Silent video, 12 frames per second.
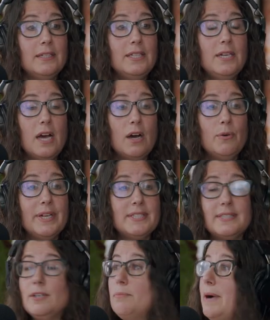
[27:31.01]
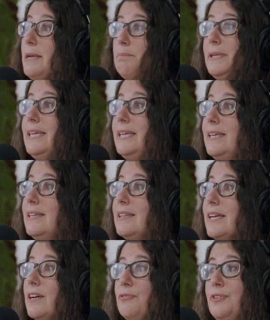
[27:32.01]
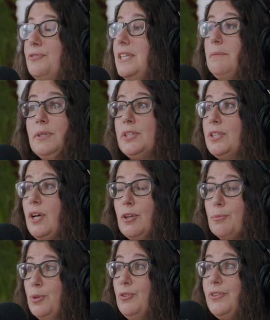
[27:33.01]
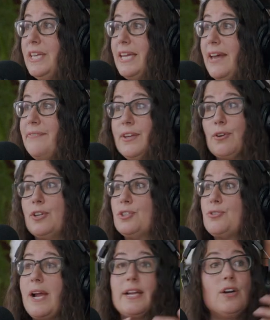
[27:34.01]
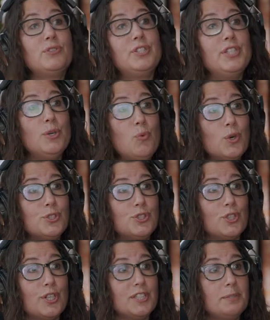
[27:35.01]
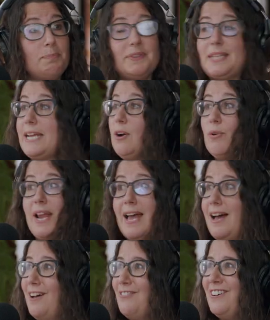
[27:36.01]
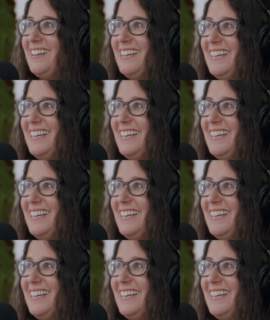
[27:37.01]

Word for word: you know, it still might be like a $15 million movie and they're going to try and go to the award circuits, but they don't have